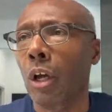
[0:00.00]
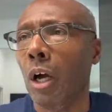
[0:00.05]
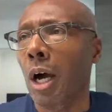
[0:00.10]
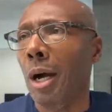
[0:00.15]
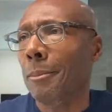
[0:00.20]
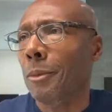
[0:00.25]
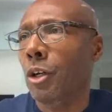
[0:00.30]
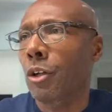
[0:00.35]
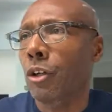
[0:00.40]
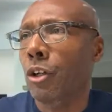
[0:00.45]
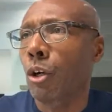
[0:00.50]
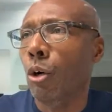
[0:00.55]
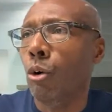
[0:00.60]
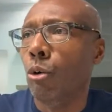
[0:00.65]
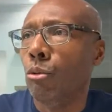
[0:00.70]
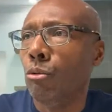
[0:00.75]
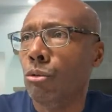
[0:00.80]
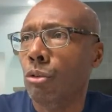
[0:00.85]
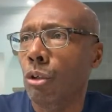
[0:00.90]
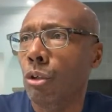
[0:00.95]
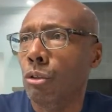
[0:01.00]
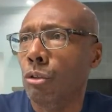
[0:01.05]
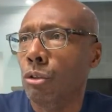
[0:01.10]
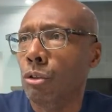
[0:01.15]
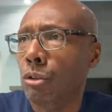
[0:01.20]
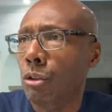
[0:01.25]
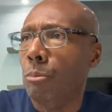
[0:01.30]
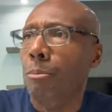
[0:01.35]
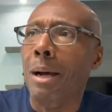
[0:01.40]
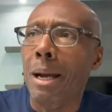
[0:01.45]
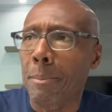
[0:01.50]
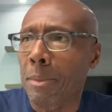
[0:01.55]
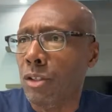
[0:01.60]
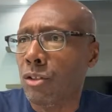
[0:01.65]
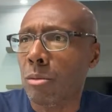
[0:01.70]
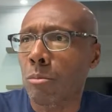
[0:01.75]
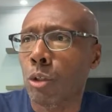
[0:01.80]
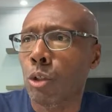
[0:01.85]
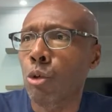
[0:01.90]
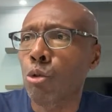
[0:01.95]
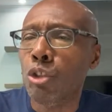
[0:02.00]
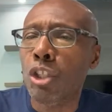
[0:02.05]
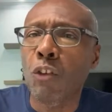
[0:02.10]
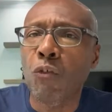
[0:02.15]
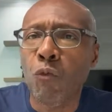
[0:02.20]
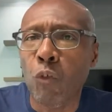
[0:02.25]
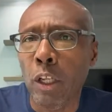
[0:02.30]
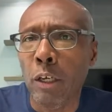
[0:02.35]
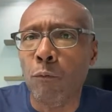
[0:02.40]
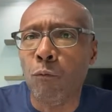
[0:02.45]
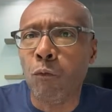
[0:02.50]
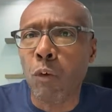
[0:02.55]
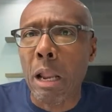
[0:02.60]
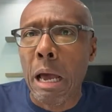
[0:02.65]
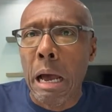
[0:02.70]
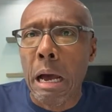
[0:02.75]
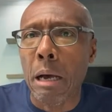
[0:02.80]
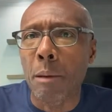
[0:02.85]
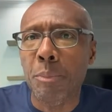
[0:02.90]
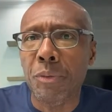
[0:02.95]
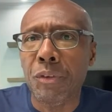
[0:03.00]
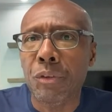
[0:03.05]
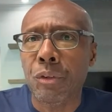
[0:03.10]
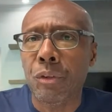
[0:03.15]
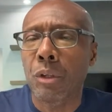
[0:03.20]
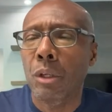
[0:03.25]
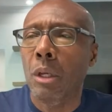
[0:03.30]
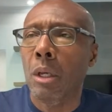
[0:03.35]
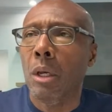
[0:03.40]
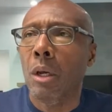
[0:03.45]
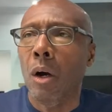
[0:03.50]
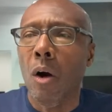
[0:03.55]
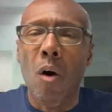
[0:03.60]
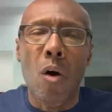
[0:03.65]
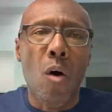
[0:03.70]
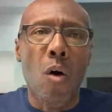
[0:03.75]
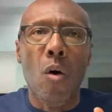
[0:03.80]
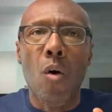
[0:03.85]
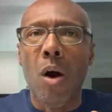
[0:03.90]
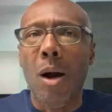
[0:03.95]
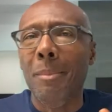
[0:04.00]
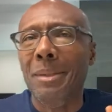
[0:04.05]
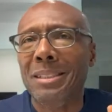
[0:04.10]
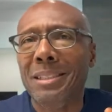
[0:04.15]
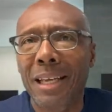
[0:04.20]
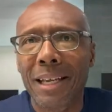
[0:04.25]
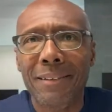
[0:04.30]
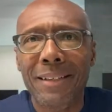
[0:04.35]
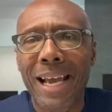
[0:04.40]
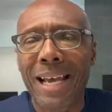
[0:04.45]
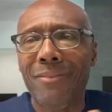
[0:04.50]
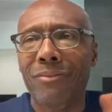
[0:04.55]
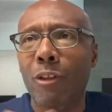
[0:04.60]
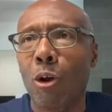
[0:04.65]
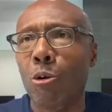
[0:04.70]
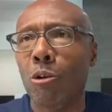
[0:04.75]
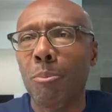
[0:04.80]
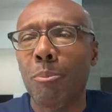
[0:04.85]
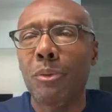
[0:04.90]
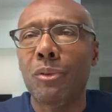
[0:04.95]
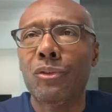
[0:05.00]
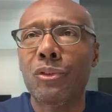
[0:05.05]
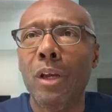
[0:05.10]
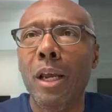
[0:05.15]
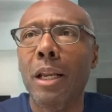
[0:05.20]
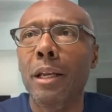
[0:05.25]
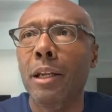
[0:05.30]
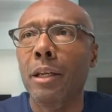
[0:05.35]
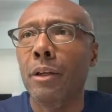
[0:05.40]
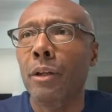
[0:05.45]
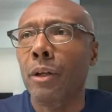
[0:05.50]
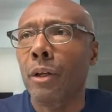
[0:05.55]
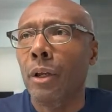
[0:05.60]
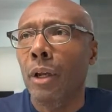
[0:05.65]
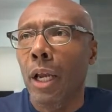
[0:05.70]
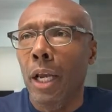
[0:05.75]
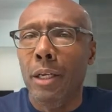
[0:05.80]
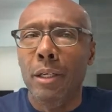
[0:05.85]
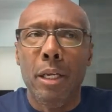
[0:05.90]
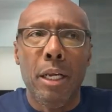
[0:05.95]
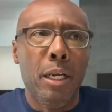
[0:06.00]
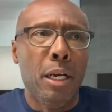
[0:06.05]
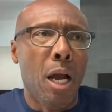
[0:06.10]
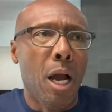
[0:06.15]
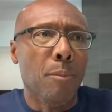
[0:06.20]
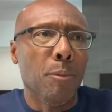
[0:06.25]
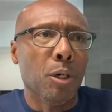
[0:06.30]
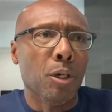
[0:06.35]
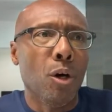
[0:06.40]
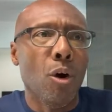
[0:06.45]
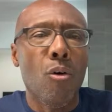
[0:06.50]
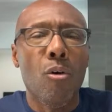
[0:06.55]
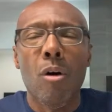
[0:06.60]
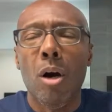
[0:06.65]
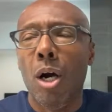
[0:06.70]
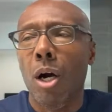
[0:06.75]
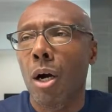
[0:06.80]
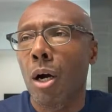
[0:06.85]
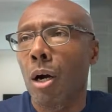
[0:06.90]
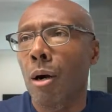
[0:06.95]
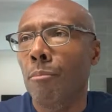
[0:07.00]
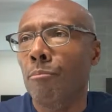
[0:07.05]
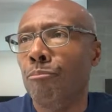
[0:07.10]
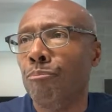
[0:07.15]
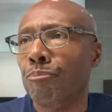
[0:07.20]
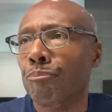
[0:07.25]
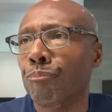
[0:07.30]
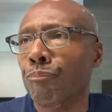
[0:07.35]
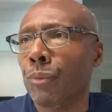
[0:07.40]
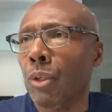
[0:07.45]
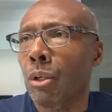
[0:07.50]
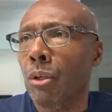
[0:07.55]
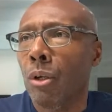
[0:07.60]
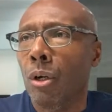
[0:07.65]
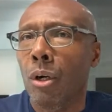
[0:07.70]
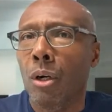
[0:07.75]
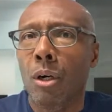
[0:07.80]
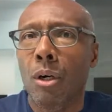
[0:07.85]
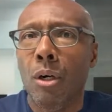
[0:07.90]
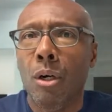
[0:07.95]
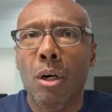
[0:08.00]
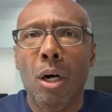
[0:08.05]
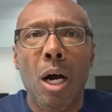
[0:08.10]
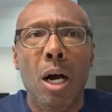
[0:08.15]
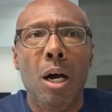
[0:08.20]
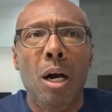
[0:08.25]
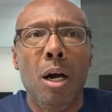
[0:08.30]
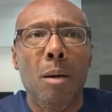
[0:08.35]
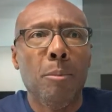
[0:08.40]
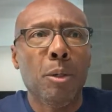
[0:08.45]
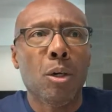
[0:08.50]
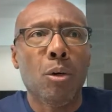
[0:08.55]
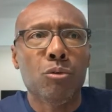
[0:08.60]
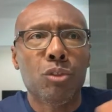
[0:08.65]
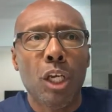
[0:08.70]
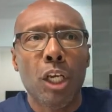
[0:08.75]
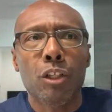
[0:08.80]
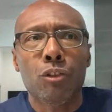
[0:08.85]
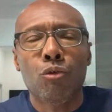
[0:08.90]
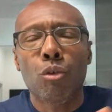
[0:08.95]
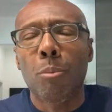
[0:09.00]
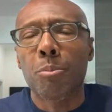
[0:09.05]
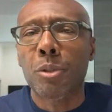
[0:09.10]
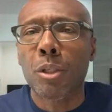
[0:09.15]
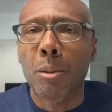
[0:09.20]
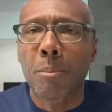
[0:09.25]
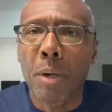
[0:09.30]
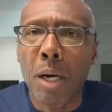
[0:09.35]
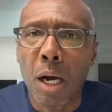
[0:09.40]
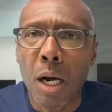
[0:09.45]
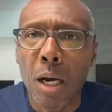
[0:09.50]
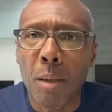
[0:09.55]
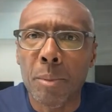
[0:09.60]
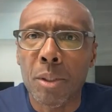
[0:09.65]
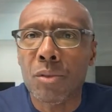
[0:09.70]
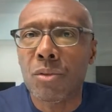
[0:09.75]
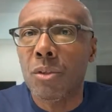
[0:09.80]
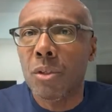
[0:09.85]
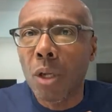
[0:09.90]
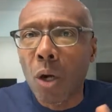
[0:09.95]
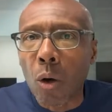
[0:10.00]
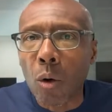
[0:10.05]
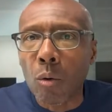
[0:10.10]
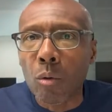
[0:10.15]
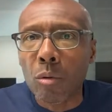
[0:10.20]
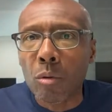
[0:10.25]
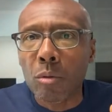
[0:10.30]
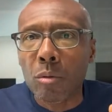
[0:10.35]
I'm gonna go uh, buy me some Gucci flip flops. Oh, I'm gonna take that 30% and, and, and I'm gonna go, um, uh, I'm gonna go take a trip to the Bahamas. No.